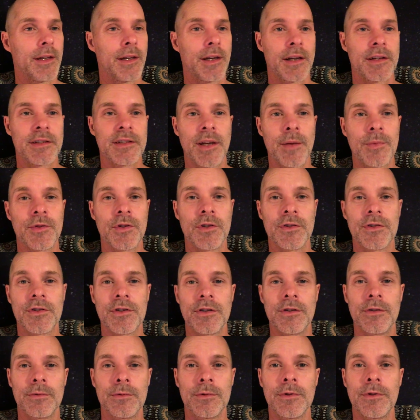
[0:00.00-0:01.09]
Exceptions to
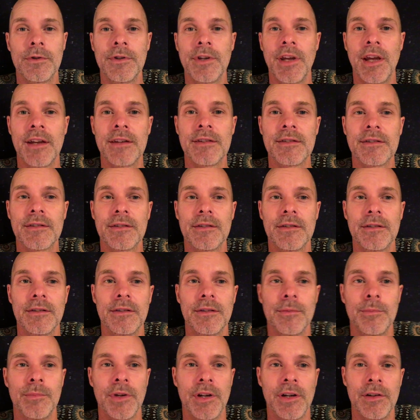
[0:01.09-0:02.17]
the rule, yes,
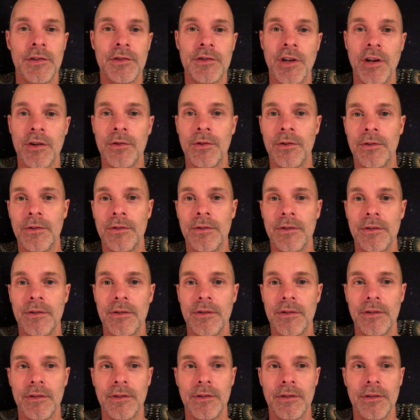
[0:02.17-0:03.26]
but in general,
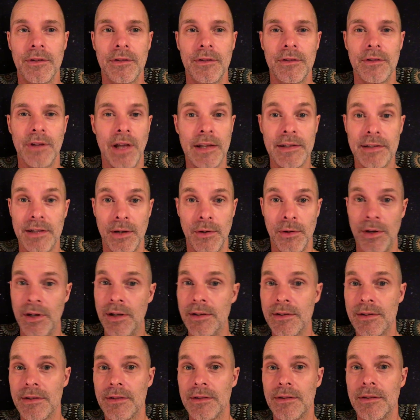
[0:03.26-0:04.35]
that's how it
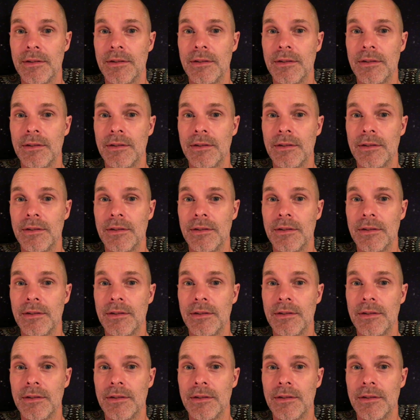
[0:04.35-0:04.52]
is.